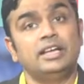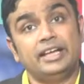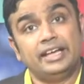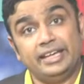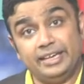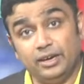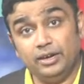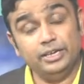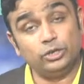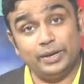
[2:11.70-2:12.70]
Here
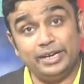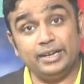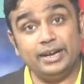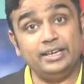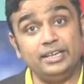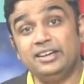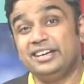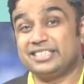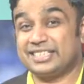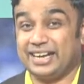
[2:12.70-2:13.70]
in 2019,
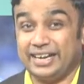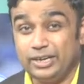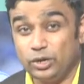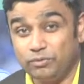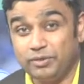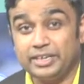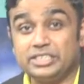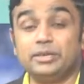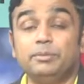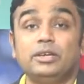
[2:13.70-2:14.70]
it is kind of very
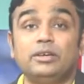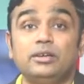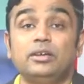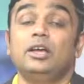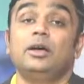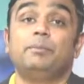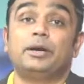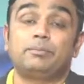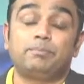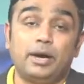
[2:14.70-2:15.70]
similar,
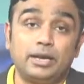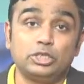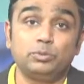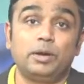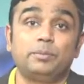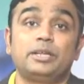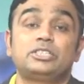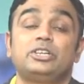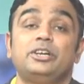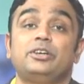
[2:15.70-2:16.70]
but Paras Mhambrey
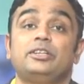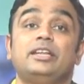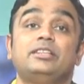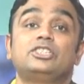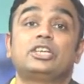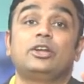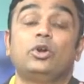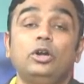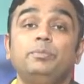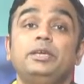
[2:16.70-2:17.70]
stated that this
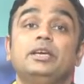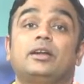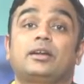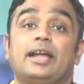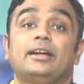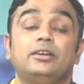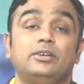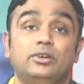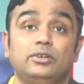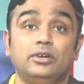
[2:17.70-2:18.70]
cannot be a rank
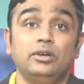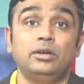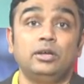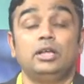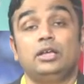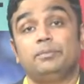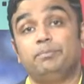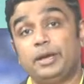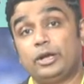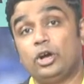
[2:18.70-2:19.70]
turner
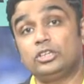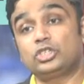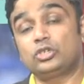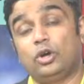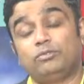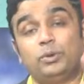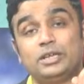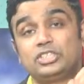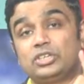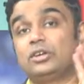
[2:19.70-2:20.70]
because of
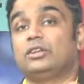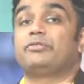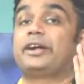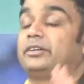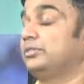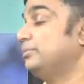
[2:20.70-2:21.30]
one certain factor.